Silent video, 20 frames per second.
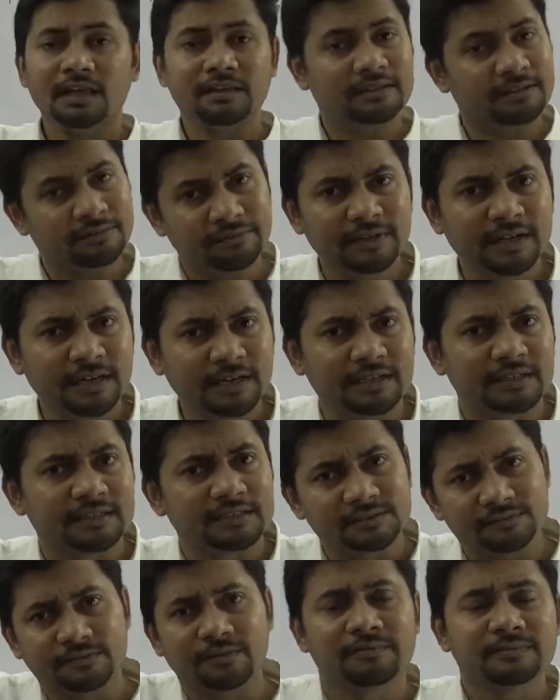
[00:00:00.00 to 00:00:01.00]
definitely
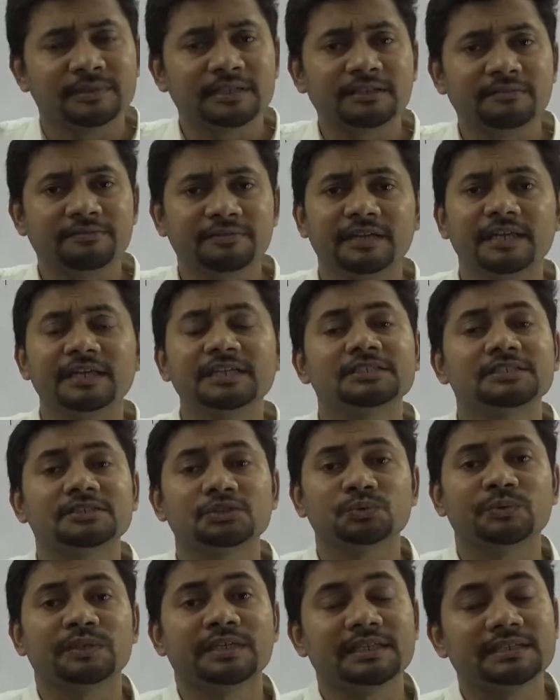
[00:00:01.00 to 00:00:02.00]
is from the
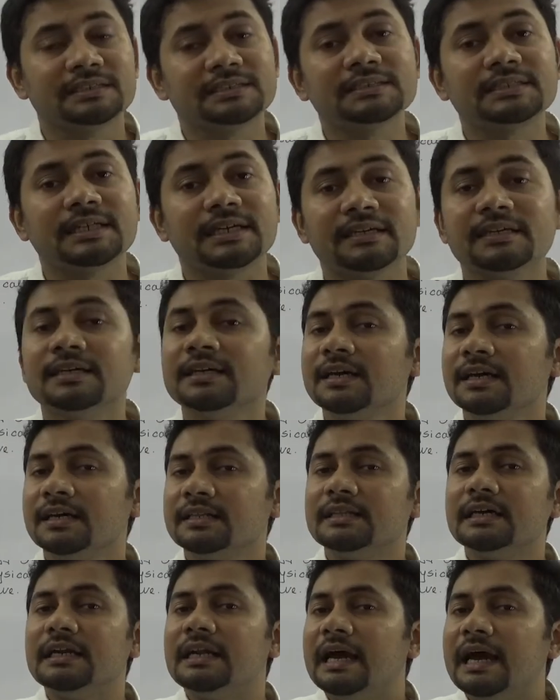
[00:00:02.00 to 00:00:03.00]
definitions we can say
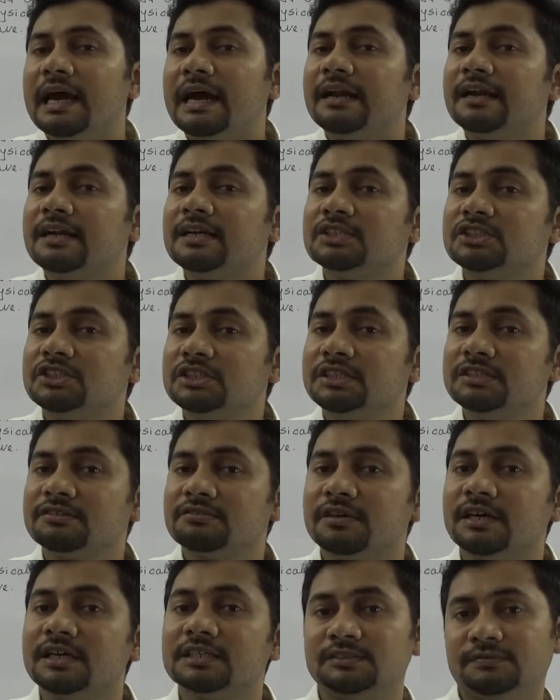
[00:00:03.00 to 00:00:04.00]
that energy
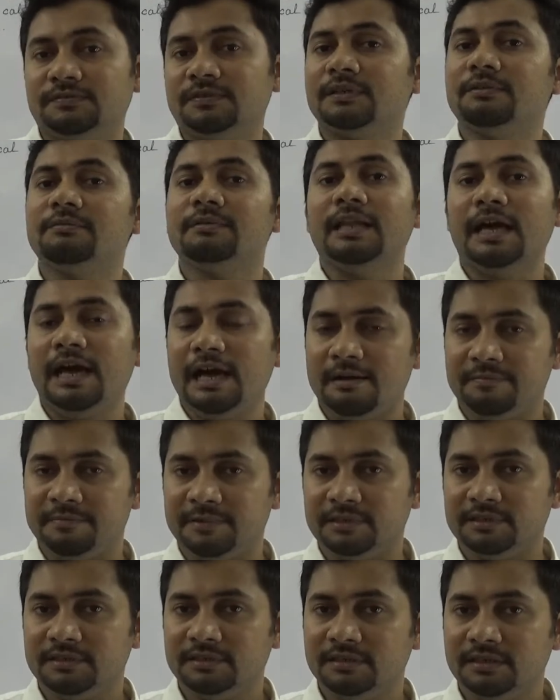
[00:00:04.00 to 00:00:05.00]
transfer will
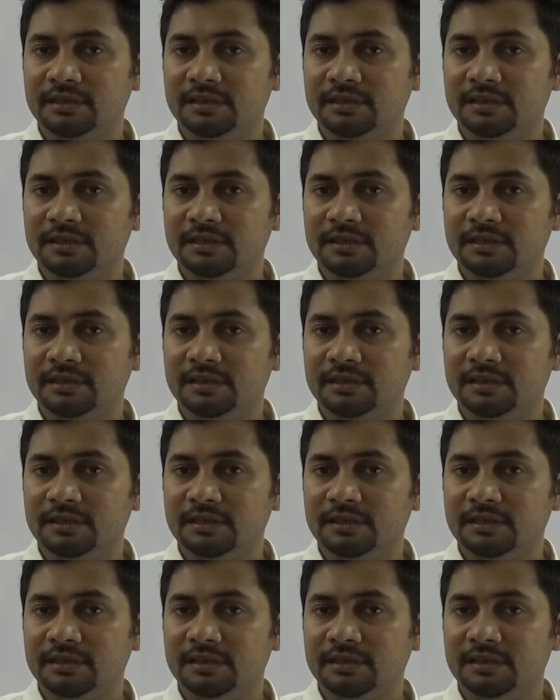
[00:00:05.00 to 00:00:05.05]
happen.